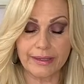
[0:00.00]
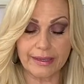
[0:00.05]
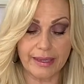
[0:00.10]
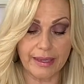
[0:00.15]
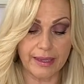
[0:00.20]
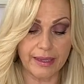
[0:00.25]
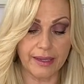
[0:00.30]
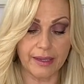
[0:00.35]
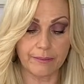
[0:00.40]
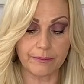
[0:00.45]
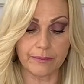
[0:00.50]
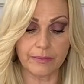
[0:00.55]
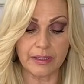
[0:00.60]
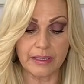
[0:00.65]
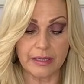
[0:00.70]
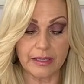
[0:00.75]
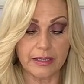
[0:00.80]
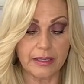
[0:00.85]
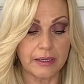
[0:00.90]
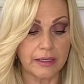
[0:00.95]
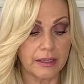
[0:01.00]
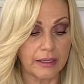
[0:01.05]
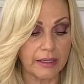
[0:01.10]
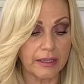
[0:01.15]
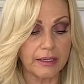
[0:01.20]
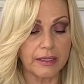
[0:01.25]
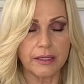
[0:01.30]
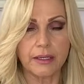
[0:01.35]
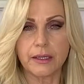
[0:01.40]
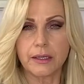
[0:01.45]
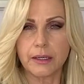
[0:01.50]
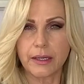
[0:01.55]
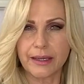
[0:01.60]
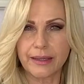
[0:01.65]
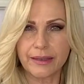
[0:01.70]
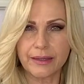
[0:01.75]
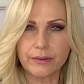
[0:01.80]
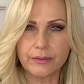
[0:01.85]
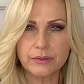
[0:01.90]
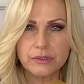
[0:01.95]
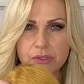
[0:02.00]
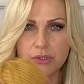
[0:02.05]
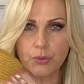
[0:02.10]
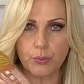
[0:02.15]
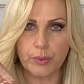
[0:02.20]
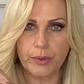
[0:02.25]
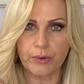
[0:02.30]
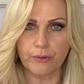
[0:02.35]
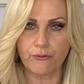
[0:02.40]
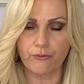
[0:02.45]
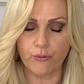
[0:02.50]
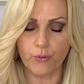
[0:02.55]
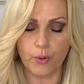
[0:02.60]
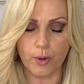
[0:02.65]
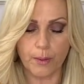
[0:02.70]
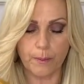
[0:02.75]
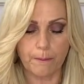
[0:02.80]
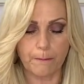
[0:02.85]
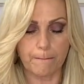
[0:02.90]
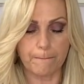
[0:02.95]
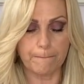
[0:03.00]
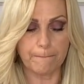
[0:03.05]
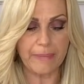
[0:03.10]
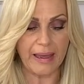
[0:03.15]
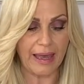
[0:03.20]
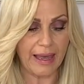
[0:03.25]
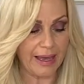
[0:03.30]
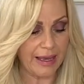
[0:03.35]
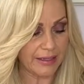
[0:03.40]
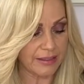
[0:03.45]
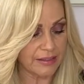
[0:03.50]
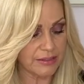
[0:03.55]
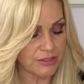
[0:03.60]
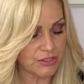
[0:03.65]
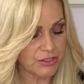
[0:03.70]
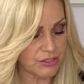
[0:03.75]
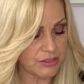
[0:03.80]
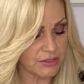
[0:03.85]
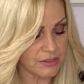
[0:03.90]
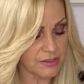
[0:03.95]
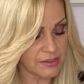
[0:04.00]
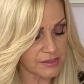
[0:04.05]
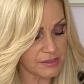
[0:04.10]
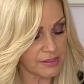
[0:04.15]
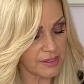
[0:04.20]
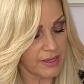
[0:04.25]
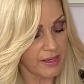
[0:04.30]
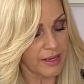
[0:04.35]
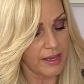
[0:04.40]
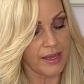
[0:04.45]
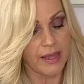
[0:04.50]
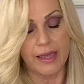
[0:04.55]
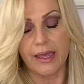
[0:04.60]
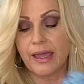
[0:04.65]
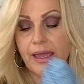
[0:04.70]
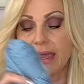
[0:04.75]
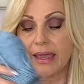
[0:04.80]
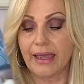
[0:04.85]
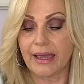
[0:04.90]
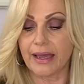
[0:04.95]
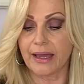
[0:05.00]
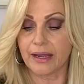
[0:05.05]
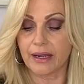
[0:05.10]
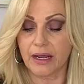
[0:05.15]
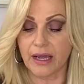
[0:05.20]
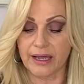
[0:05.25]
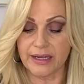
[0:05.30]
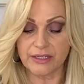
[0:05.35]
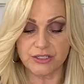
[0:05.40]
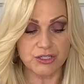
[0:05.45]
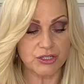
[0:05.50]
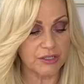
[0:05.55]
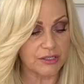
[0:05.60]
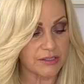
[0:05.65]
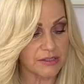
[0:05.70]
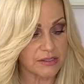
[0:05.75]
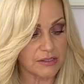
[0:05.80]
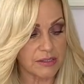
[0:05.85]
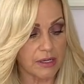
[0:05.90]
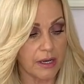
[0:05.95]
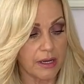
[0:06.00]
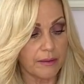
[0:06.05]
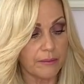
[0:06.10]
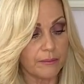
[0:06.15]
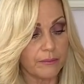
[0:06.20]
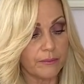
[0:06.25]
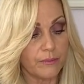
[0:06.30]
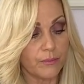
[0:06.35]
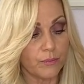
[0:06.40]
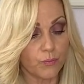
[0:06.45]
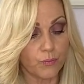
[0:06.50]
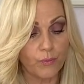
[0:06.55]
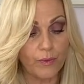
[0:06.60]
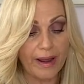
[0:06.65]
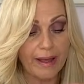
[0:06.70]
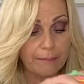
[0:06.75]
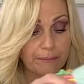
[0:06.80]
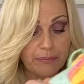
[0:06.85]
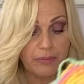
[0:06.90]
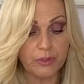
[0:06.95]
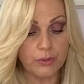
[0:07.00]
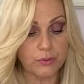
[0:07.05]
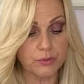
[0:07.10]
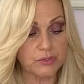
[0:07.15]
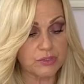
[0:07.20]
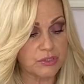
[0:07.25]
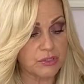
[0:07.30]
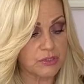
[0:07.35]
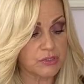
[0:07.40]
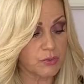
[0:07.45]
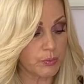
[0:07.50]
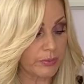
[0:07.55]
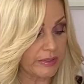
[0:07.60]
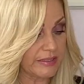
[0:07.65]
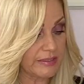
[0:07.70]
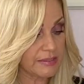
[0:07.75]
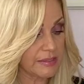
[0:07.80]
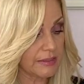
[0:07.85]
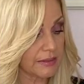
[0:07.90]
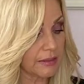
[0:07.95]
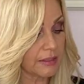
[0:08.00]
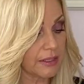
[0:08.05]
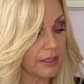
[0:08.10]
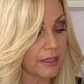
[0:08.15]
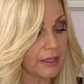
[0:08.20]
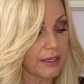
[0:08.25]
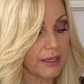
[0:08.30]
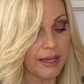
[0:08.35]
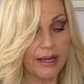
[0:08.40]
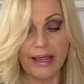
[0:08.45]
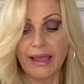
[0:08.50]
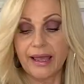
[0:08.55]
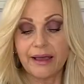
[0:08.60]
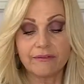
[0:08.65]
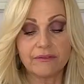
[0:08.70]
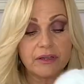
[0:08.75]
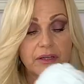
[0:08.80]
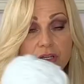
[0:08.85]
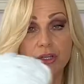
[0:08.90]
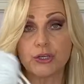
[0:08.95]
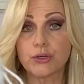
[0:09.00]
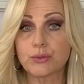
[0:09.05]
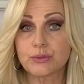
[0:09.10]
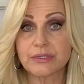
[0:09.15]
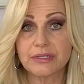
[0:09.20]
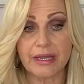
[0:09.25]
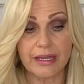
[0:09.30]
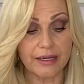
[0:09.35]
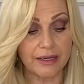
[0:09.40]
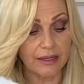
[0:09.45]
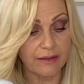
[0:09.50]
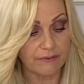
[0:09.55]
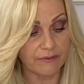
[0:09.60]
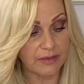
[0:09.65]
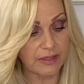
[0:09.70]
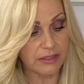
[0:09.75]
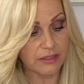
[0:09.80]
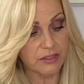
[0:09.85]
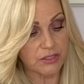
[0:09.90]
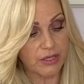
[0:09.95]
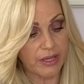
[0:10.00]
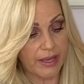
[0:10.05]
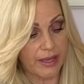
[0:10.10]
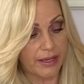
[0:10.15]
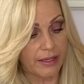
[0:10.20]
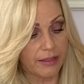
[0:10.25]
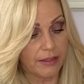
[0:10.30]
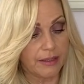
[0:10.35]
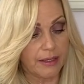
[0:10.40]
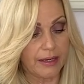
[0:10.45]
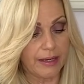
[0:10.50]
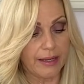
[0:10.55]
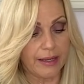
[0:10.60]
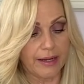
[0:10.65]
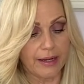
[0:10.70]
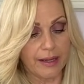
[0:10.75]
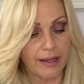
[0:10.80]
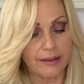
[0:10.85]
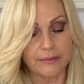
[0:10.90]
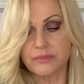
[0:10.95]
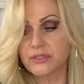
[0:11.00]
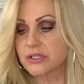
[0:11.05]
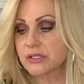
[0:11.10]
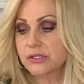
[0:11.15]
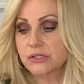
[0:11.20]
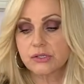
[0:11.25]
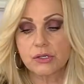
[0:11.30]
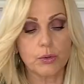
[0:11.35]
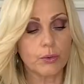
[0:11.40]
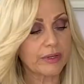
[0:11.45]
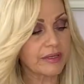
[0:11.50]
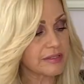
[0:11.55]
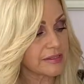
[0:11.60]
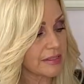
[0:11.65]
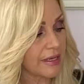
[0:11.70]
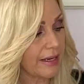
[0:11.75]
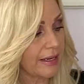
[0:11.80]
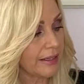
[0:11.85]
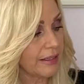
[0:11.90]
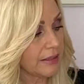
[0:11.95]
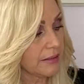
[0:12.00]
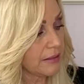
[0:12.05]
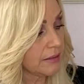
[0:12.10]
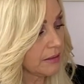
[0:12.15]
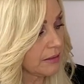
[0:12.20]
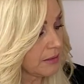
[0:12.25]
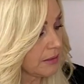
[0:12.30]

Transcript: came in, I think it was 3 or 4 packages. And I just unwrapped those just recently. I haven't used any of these yet, and I'm just so excited